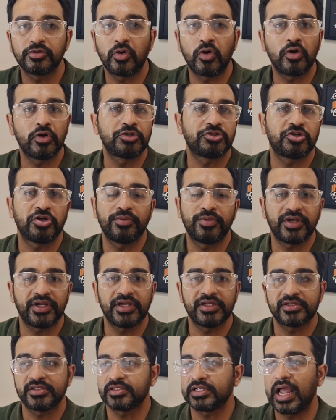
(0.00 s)
all trauma
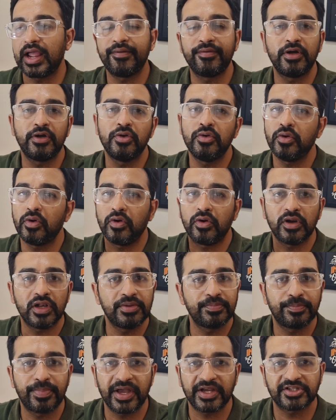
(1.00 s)
cases, I will do all
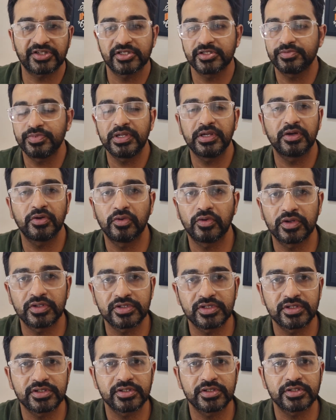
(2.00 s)
impactions being an oral
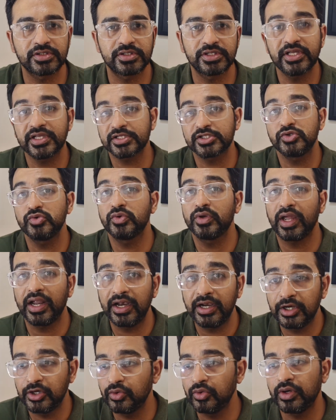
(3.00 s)
surgeon. Yes, you
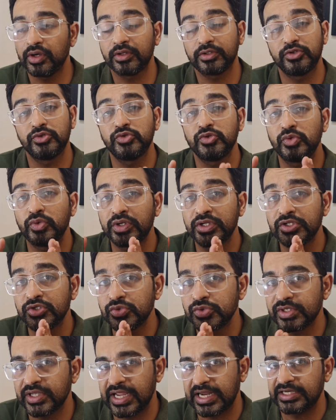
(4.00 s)
can do, you can
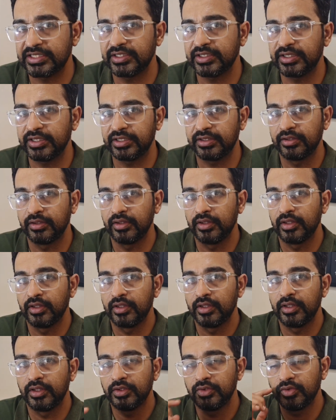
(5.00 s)
choose a category.
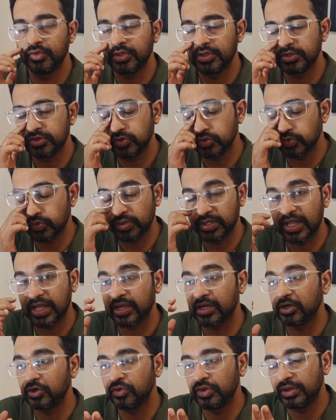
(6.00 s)
You can choose, okay, I
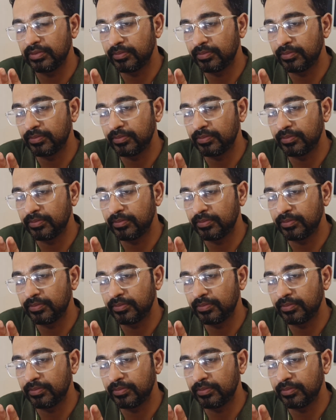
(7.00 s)
can do